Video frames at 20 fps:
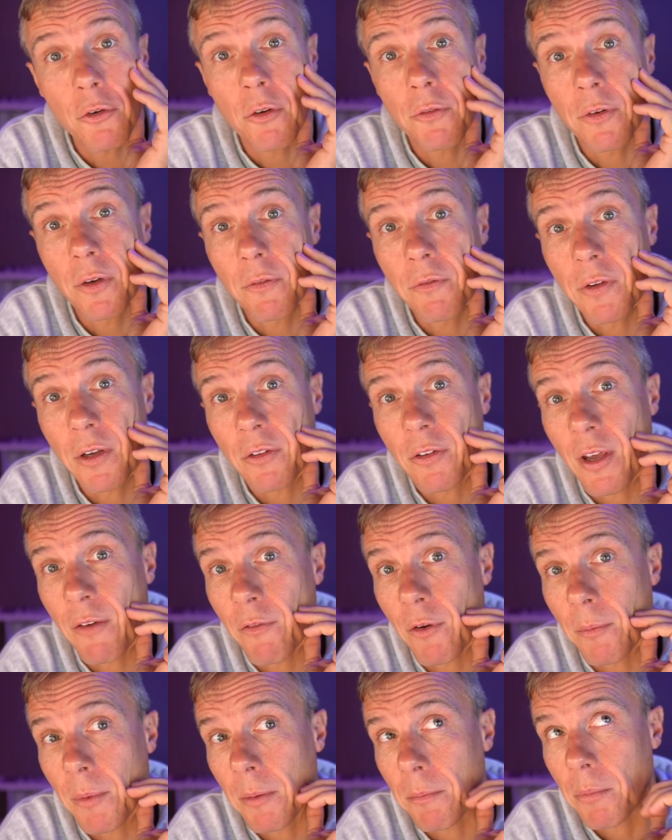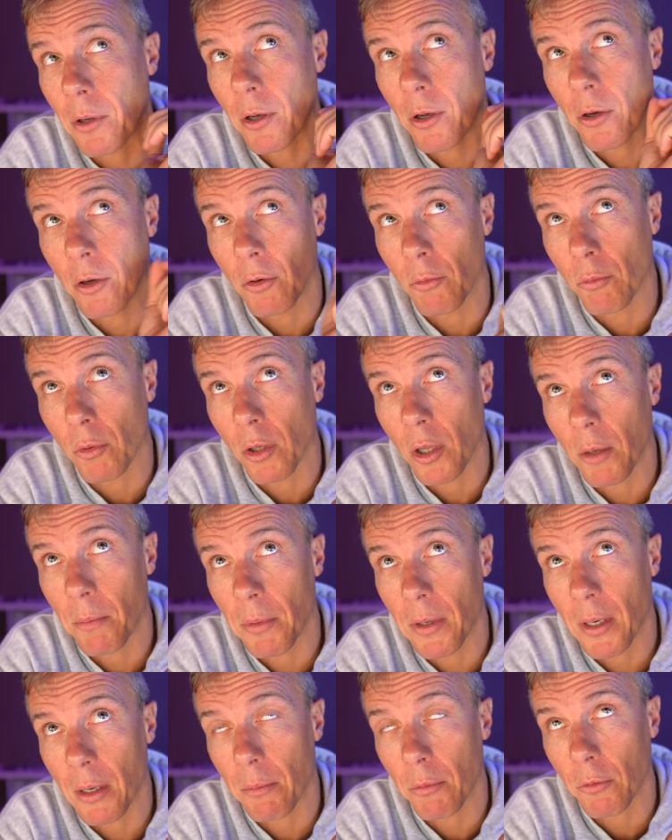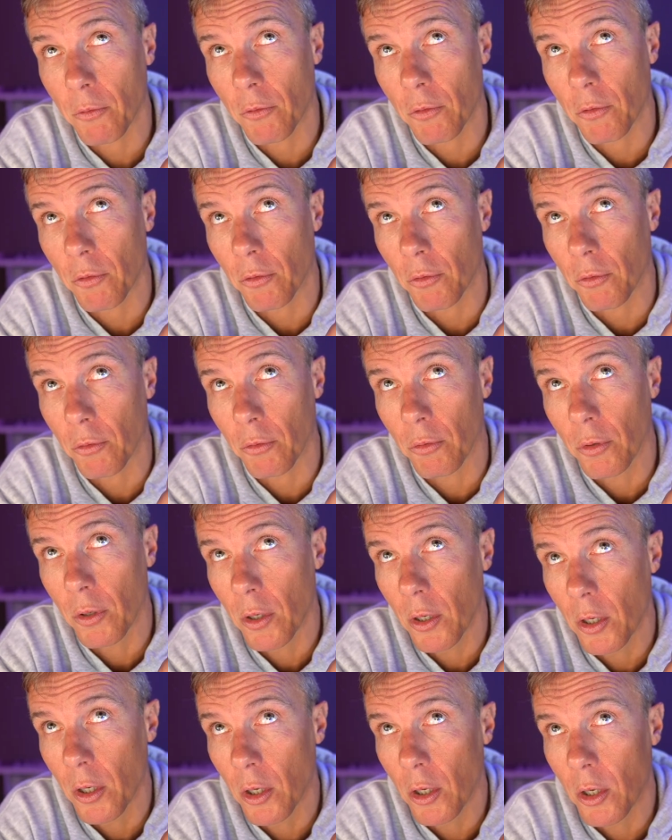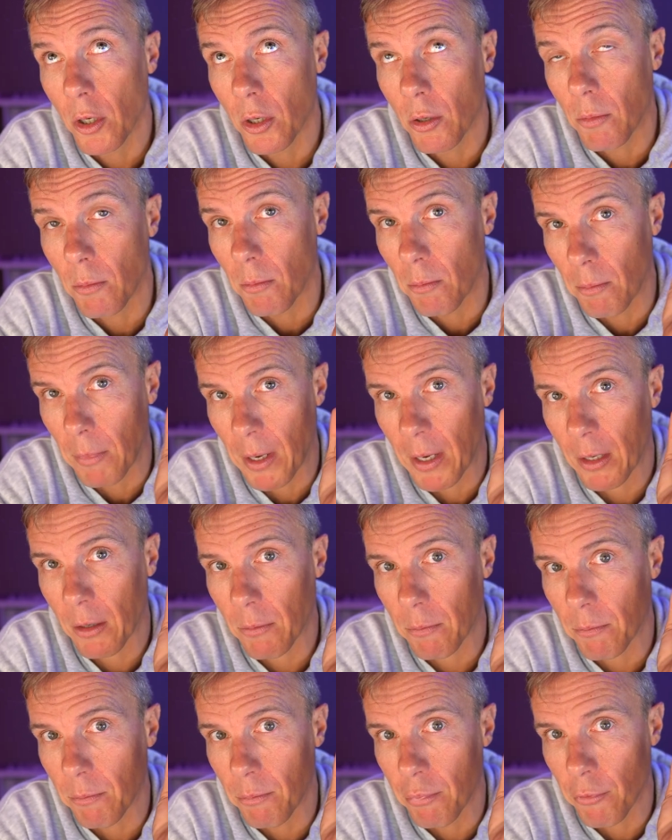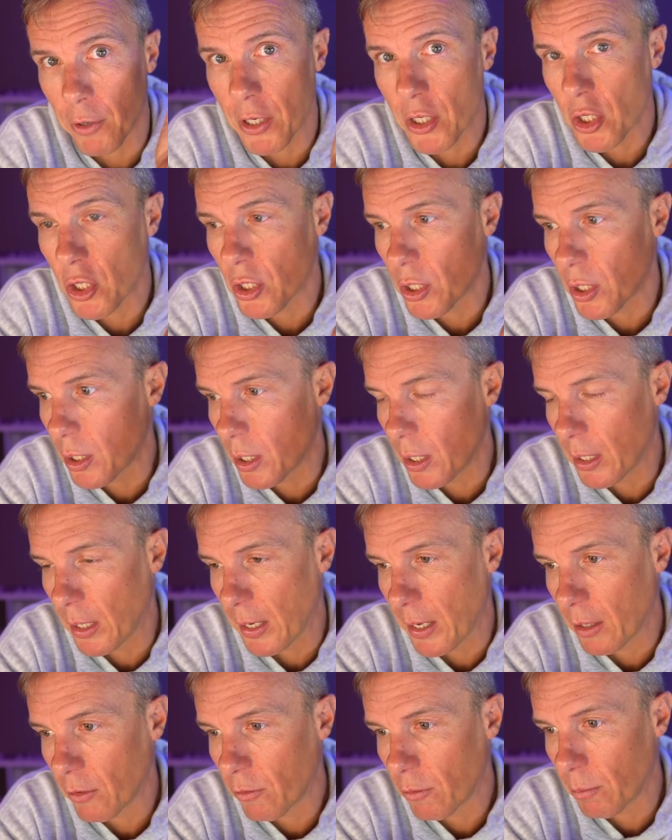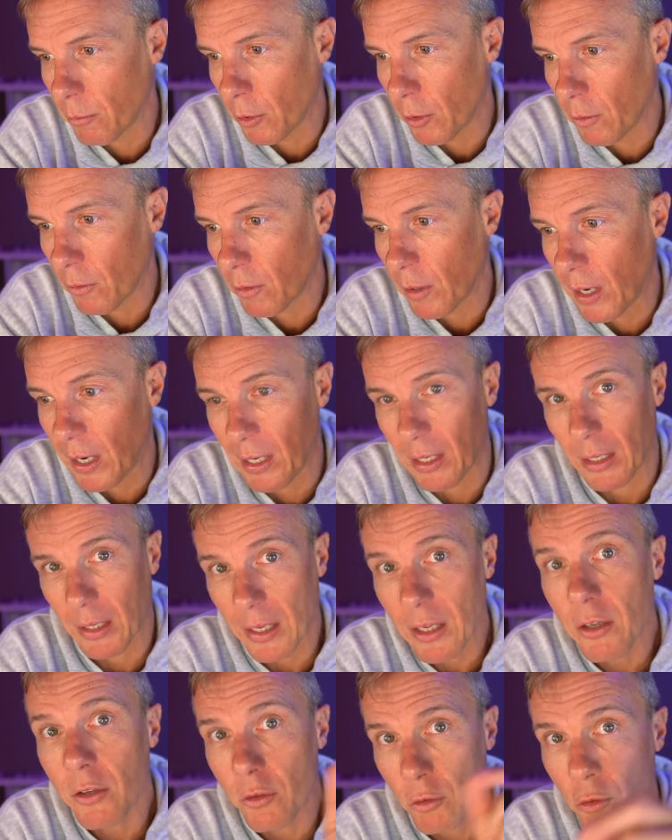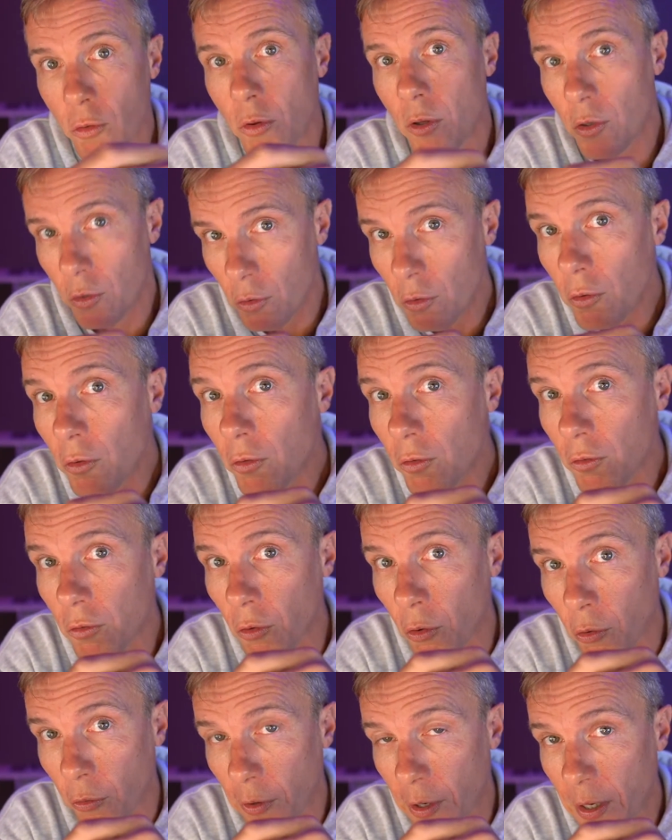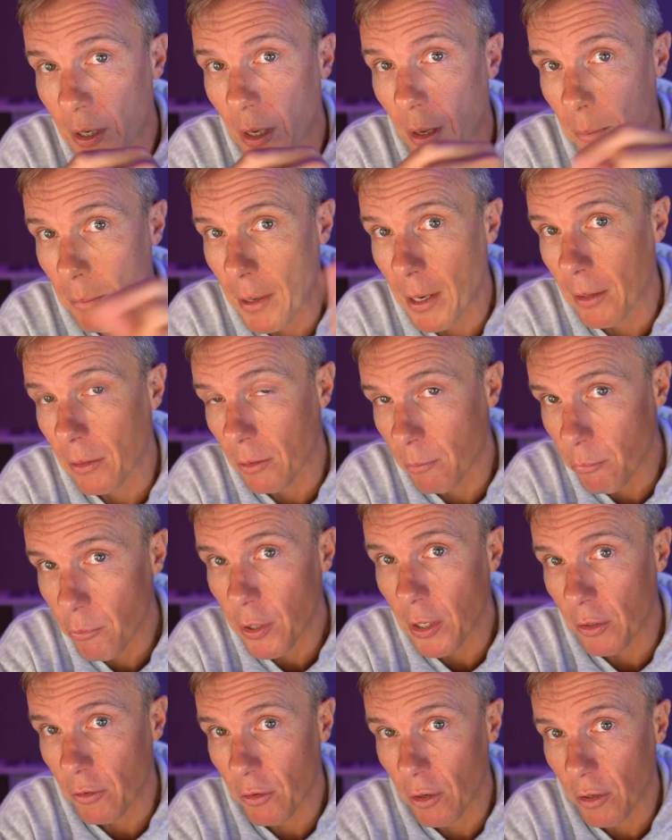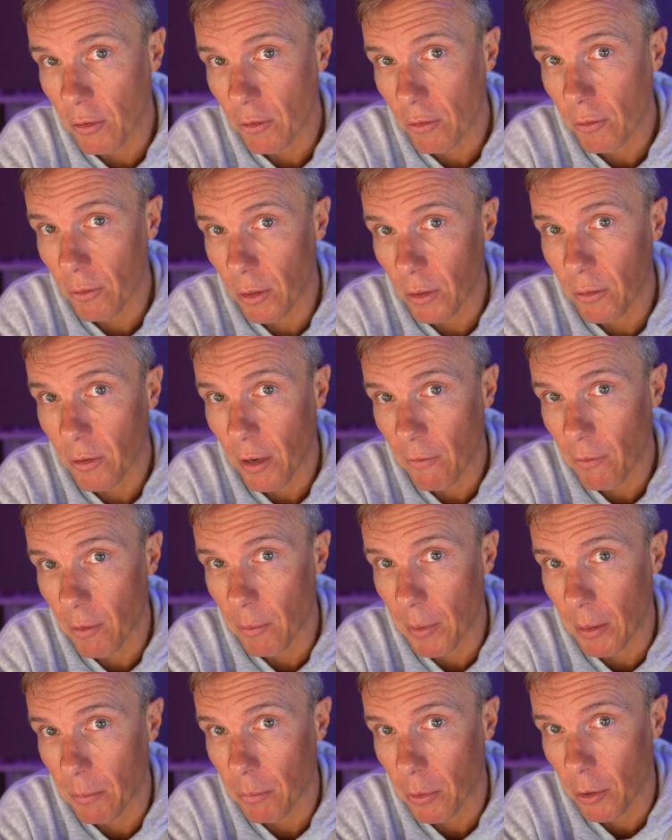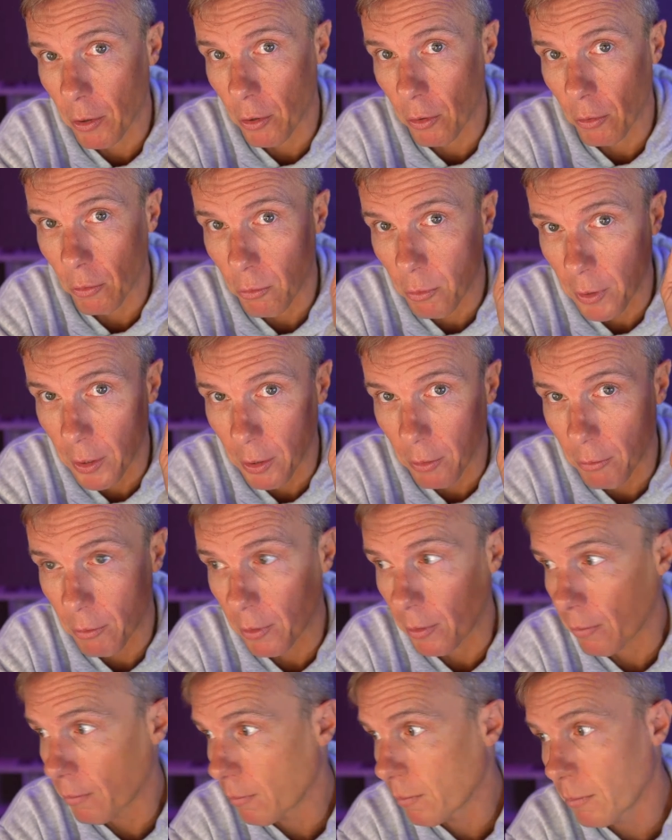if it affects Have I Been Pwned. Will I be able to make breach announcements and link to the news story about the breach? Is Have I Been Pwned, quote unquote,